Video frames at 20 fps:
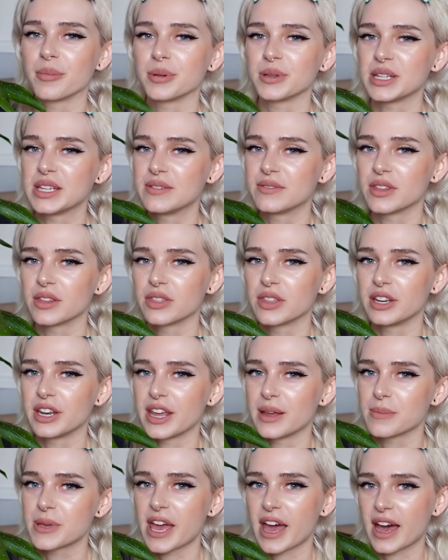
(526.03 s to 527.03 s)
believe that the
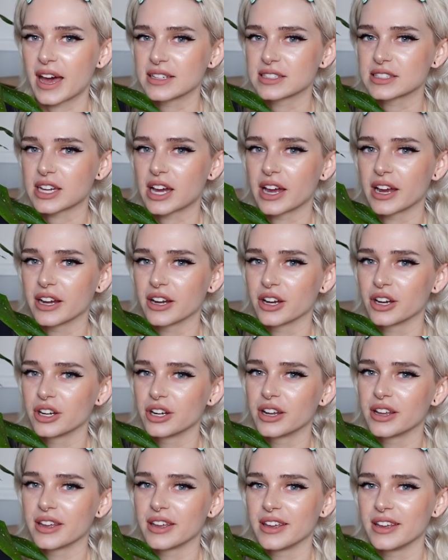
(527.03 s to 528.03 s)
name cast
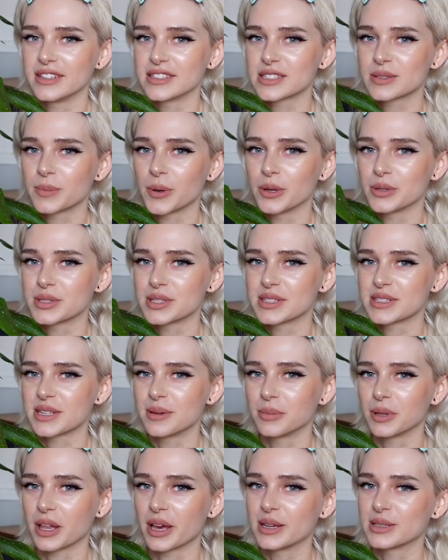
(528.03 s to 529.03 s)
iron is supposed to
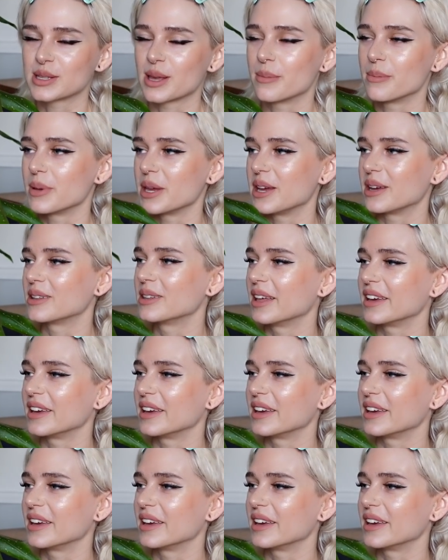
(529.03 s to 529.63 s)
symbolize them being